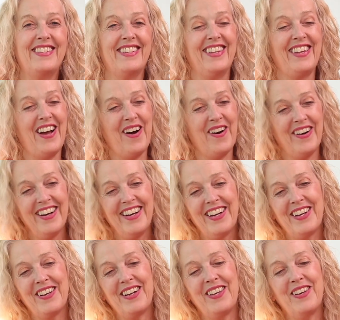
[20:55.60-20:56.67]
No,
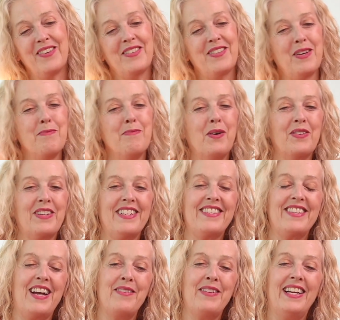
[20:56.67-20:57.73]
you're so
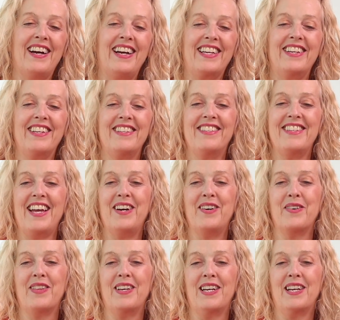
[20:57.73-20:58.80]
modest. I mean, I can
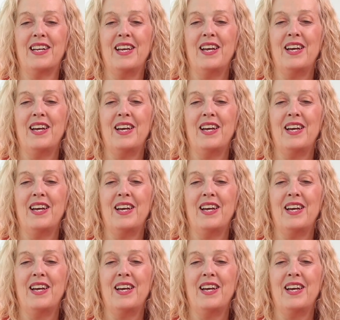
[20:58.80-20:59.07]
tell that